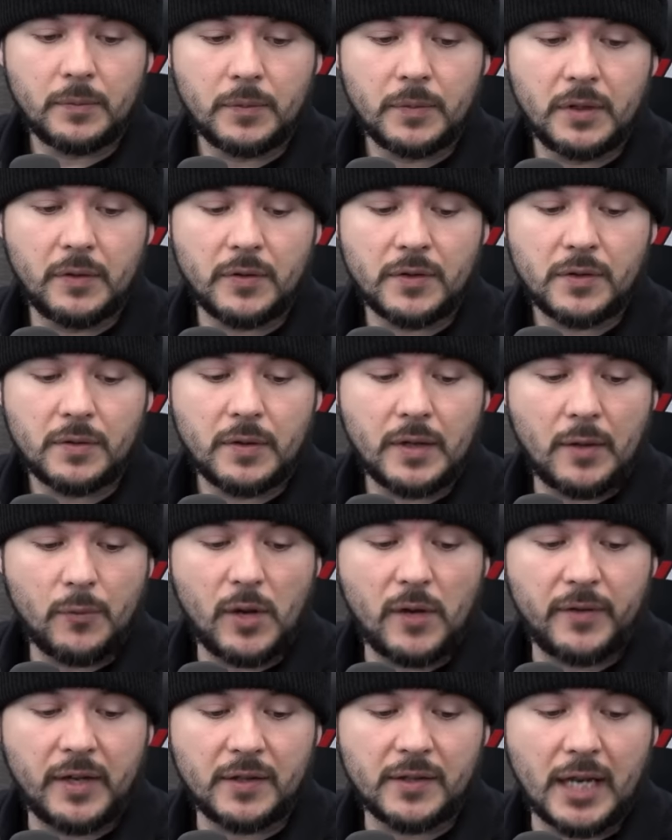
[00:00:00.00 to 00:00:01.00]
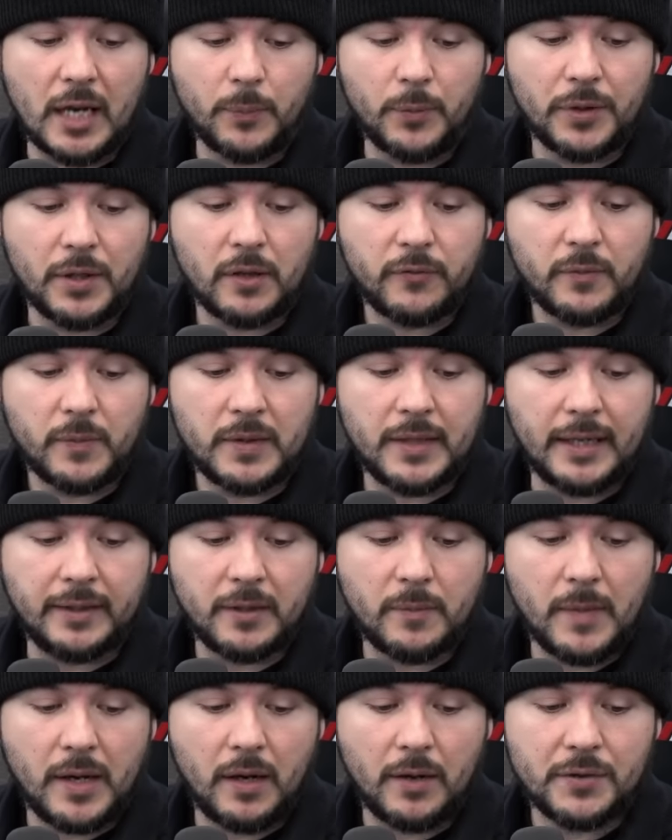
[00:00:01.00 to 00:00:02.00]
give us we have an example here from the
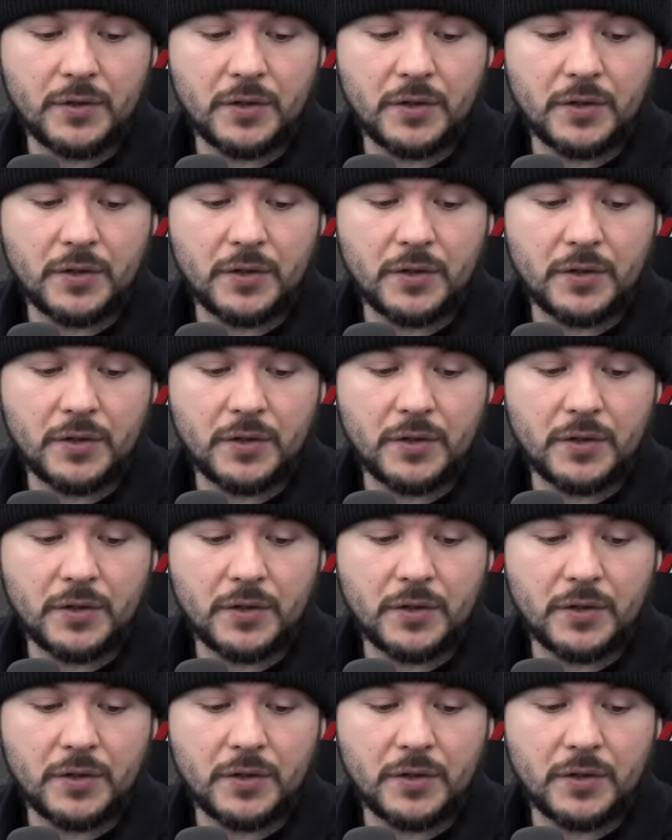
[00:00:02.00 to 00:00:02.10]
daily mail this